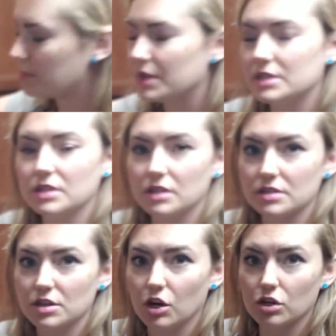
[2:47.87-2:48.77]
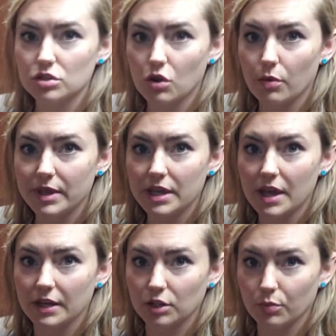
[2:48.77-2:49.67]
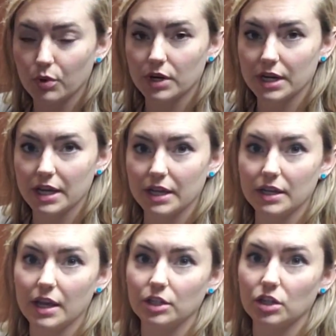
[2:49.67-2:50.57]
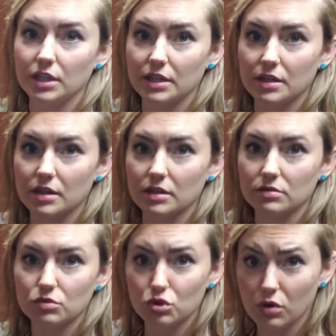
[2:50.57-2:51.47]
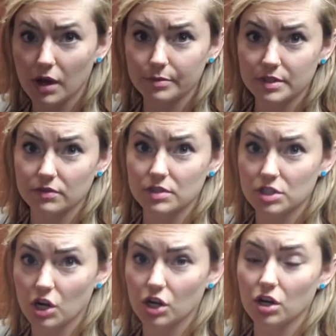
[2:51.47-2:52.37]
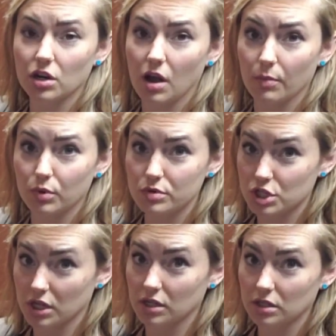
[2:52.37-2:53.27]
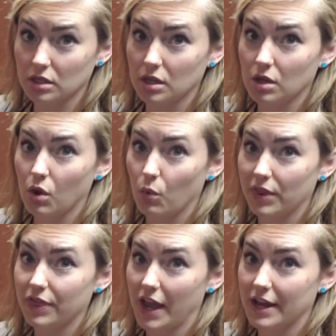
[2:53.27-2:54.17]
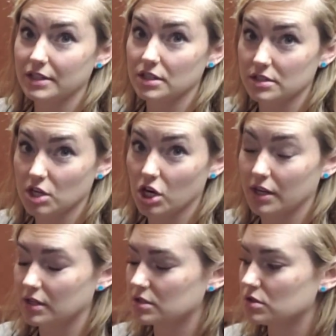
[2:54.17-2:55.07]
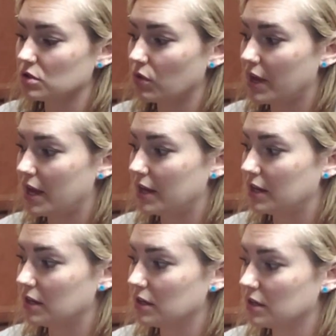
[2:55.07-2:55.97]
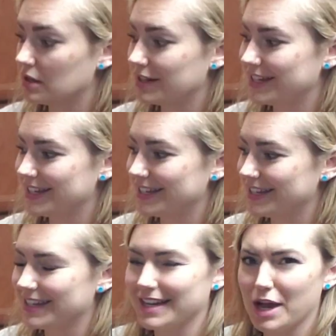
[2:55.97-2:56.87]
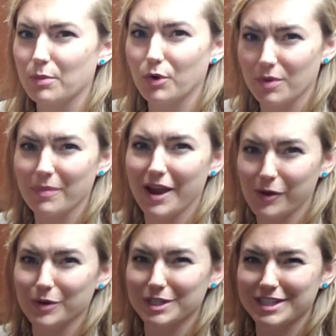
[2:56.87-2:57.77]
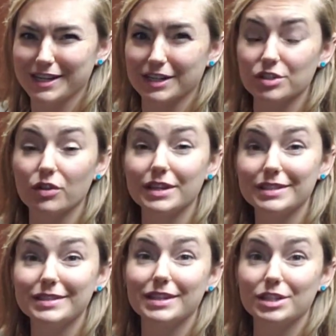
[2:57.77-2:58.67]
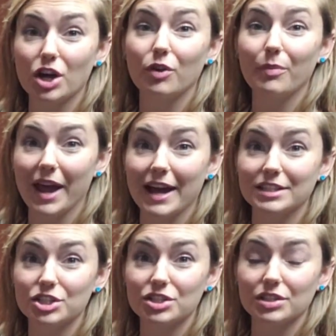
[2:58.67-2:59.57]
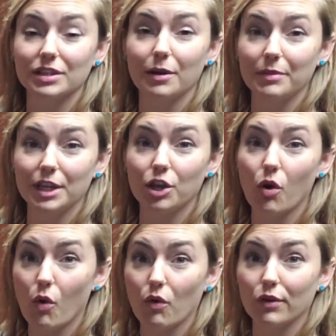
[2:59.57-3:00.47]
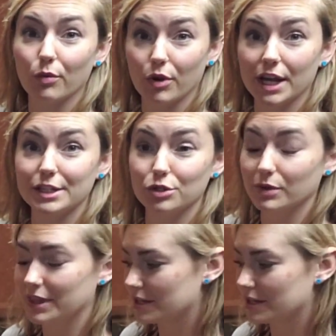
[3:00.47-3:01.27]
a piece of the starter scoby and you'll put it in, and you need 2 cups of starter kombucha with that to start it. So then I'm going backwards here. So this is a done batch. Let me go over what I do with